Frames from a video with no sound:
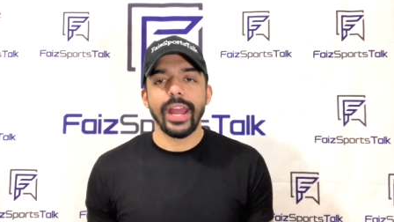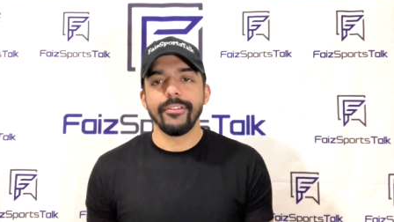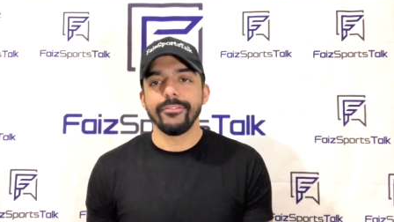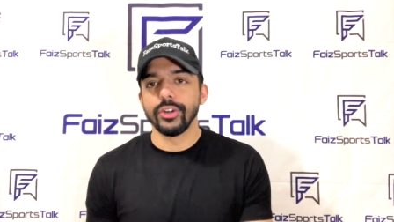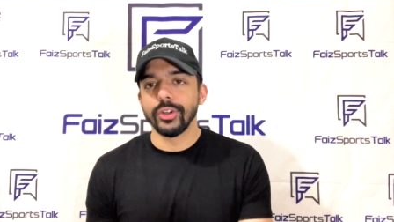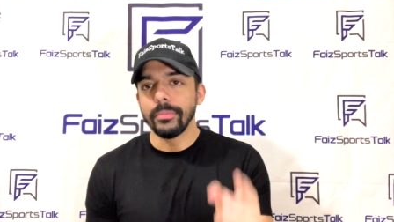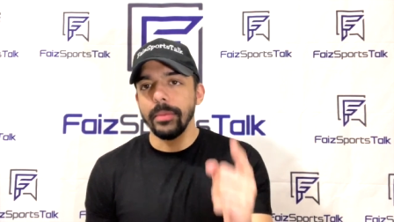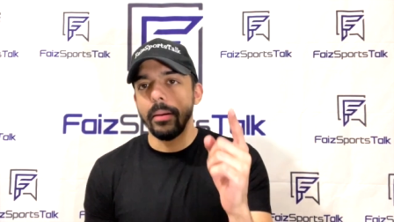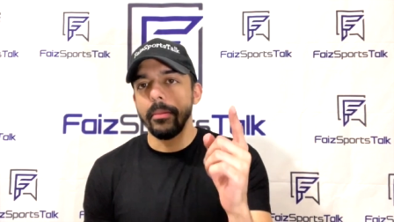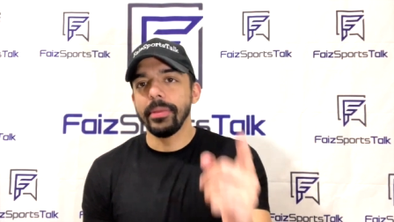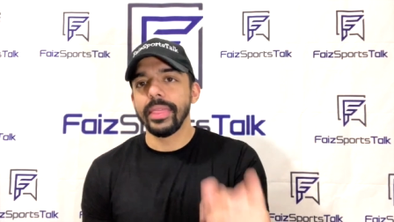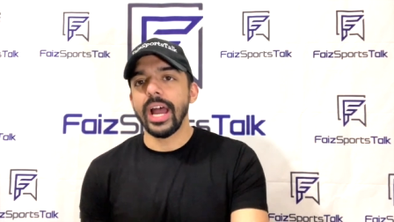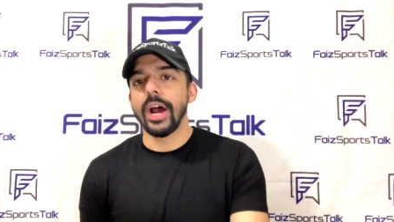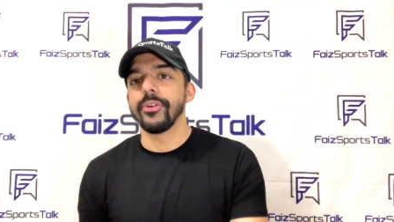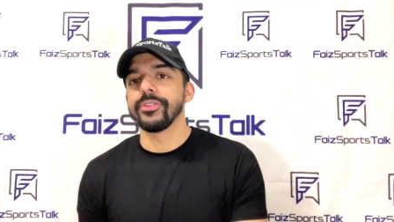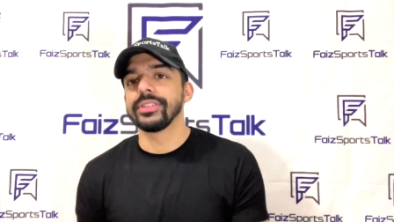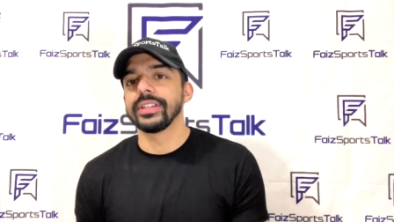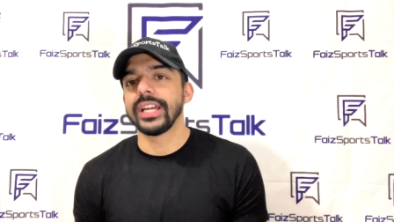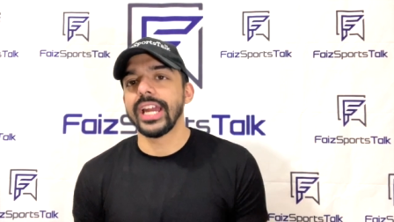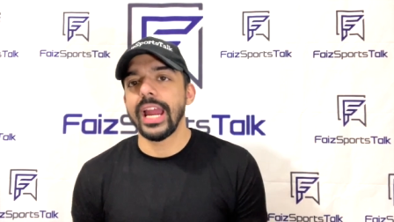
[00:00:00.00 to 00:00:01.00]
If you remember, that
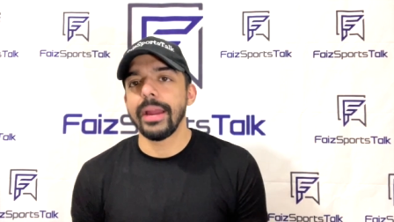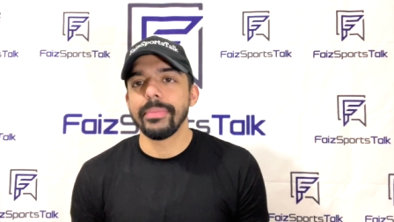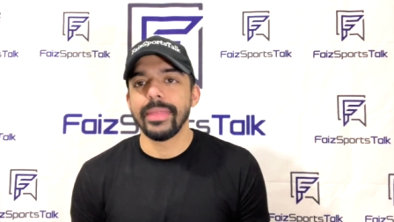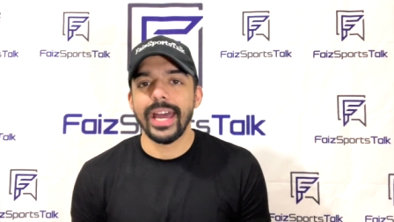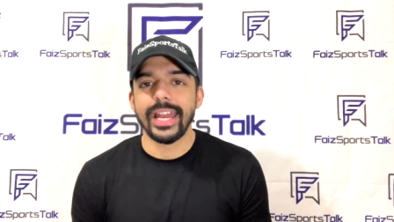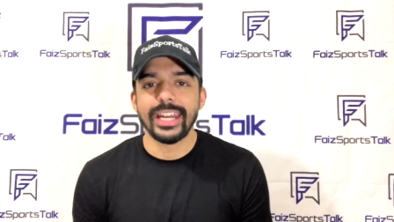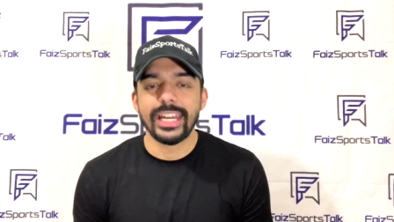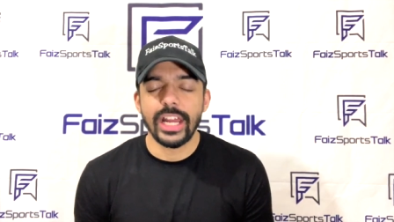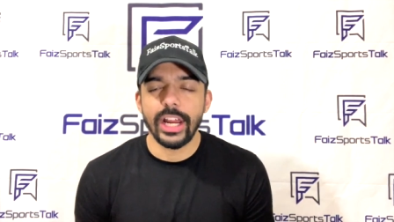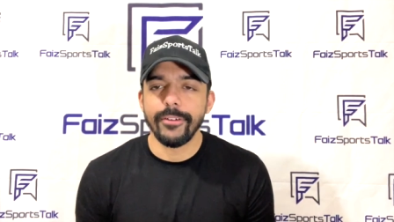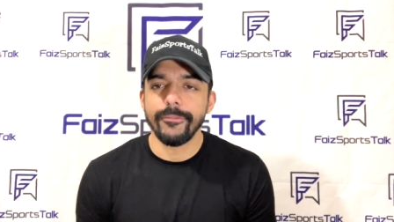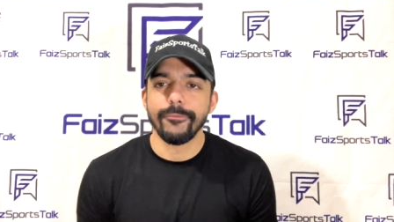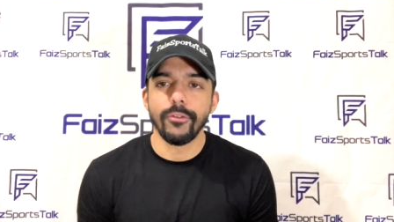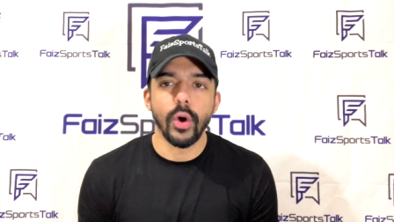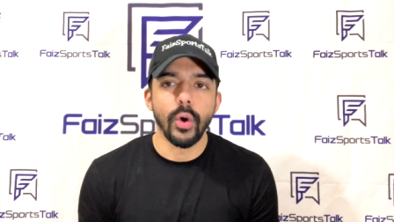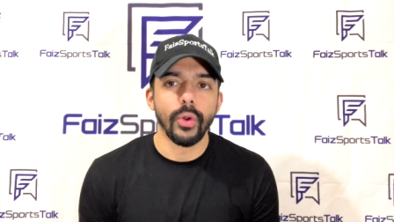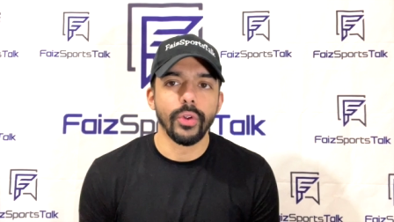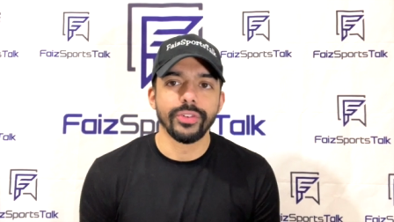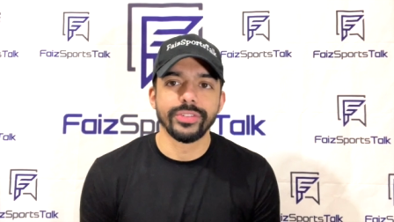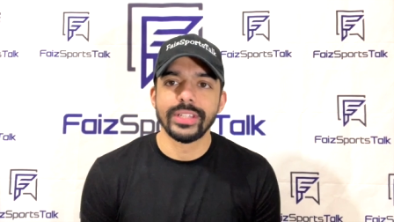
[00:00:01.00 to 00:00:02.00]
was the game that Nick
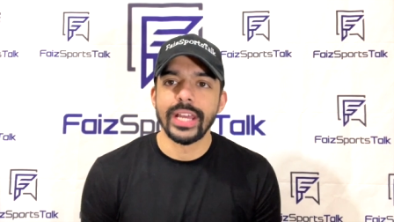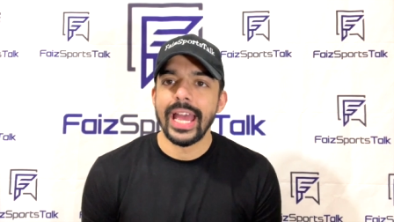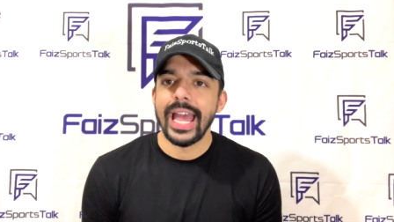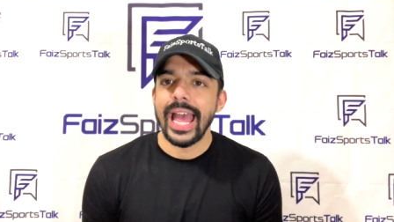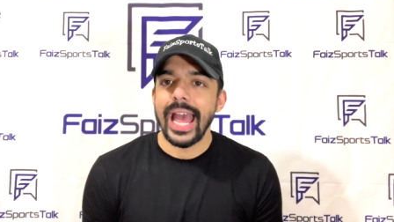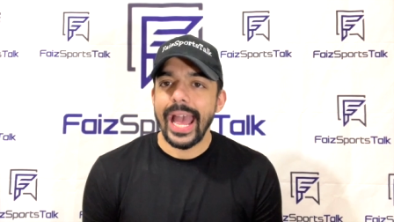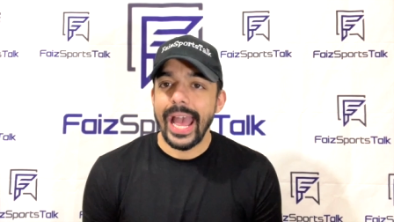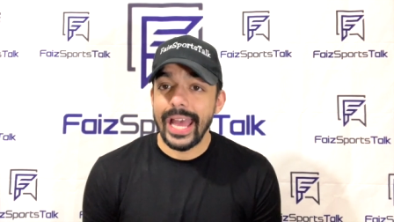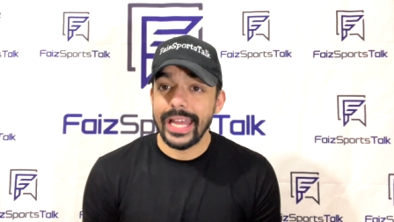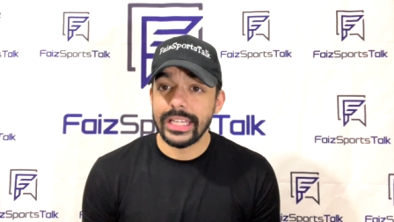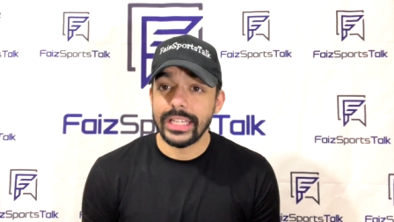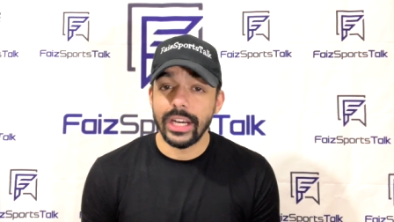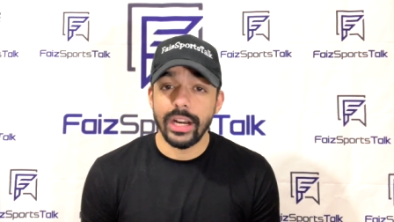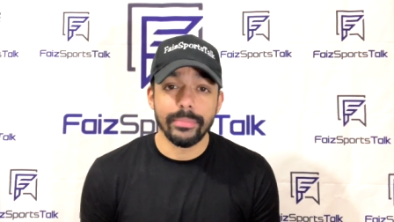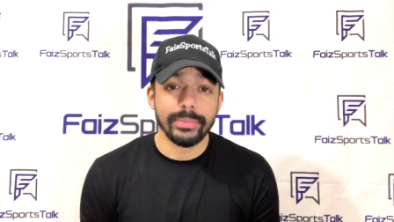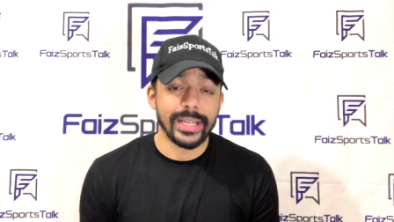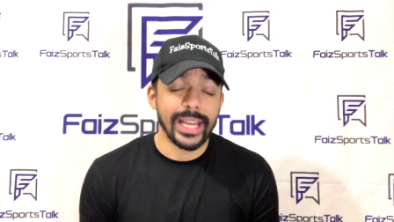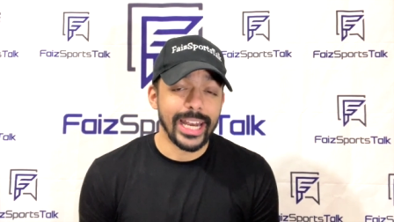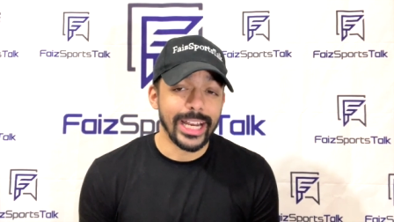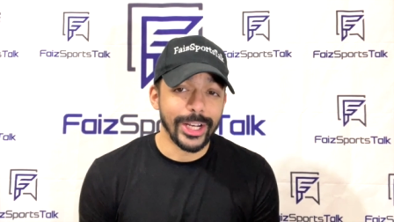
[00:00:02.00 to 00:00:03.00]
Foles ended
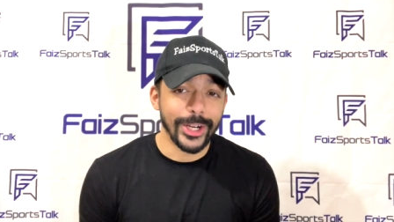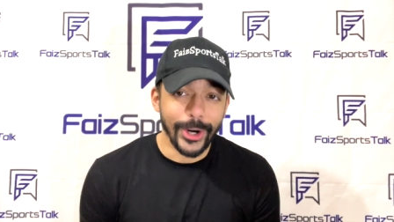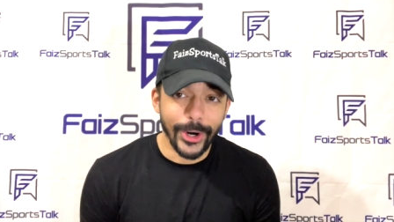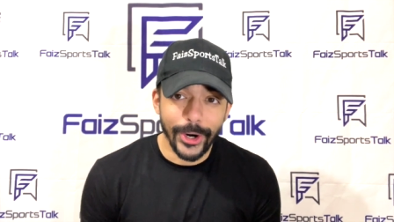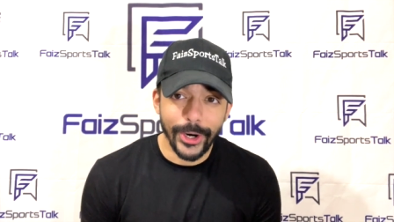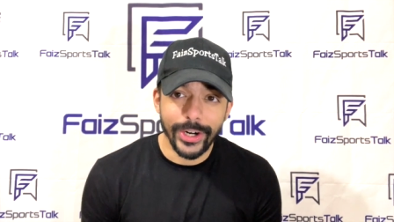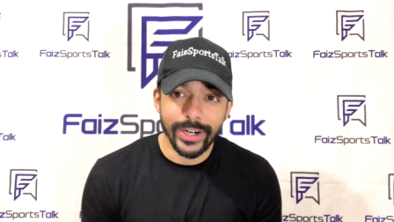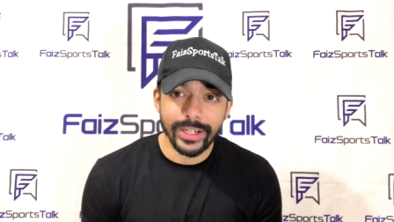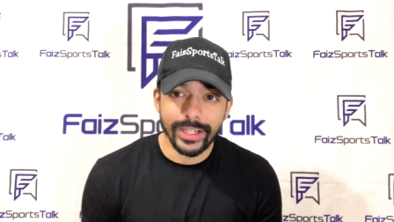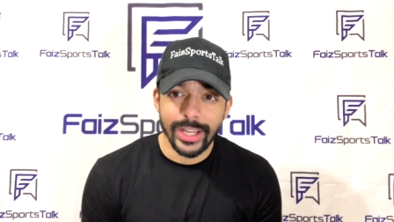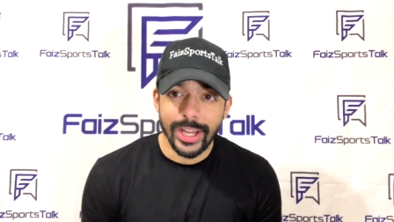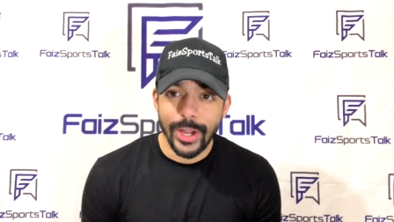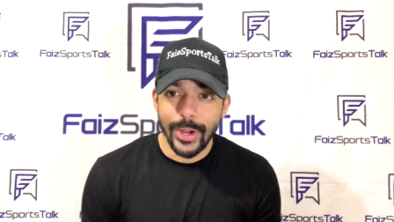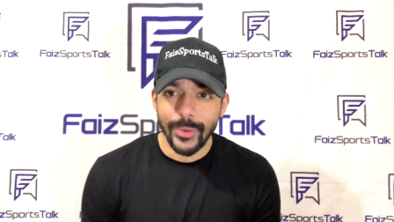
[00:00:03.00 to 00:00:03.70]
up getting hurt.